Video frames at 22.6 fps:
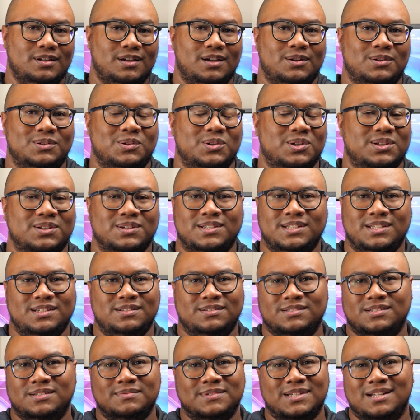I don't know, a cookie or
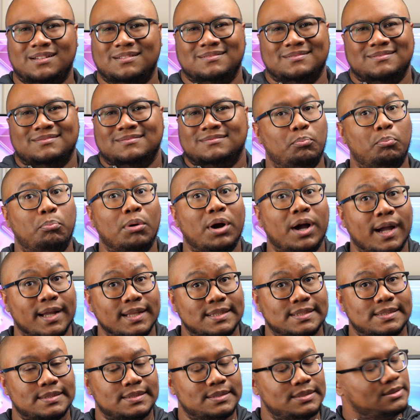something, I don't know.
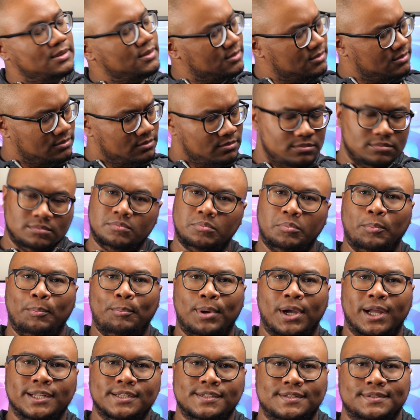
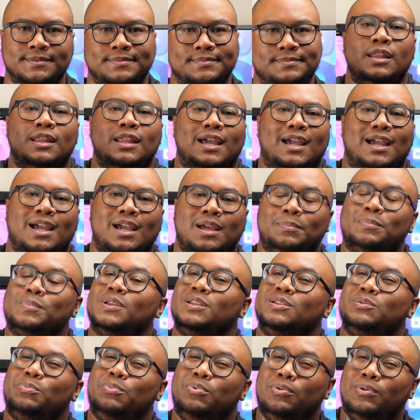But the app
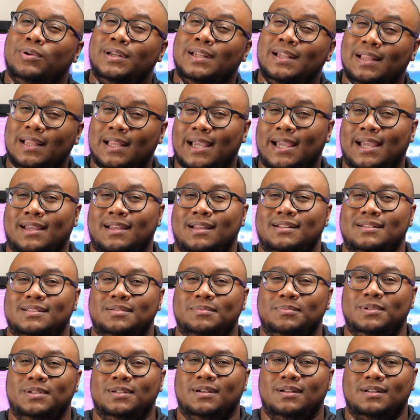is pretty lacking, to
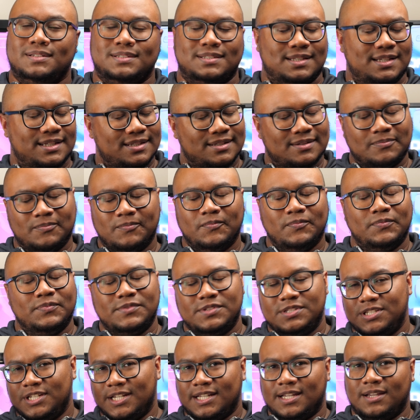be honest. Like,
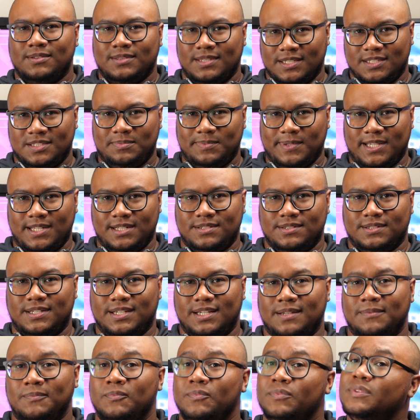check out this page,
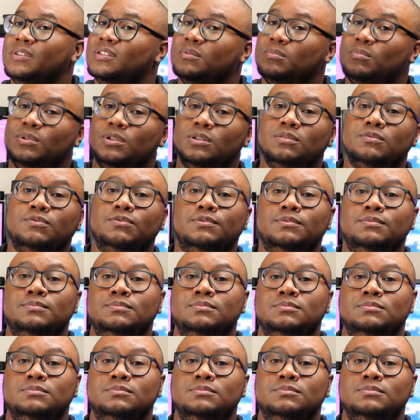okay? It's beautiful.